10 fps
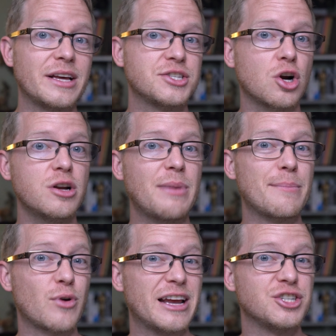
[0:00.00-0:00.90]
When I started
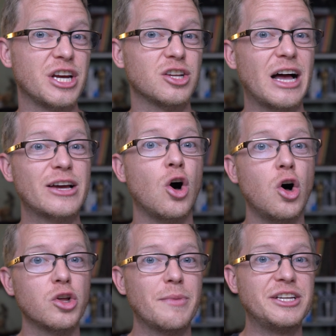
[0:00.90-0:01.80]
my brand channel, I
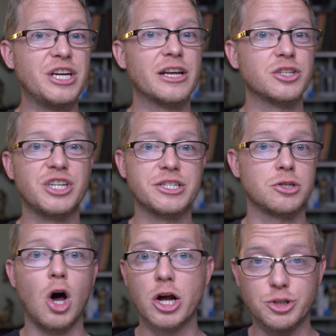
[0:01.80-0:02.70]
called my channel
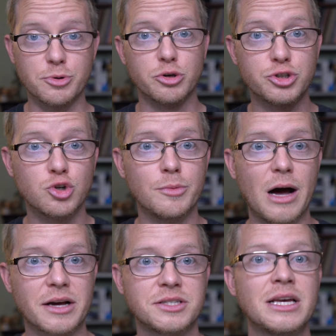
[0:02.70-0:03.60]
just Entrepreneur's
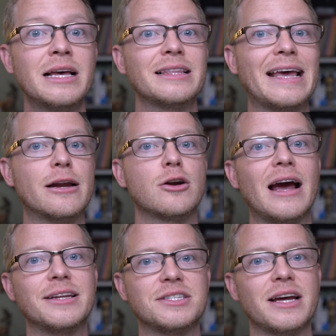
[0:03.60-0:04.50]
Toolbox. Later, I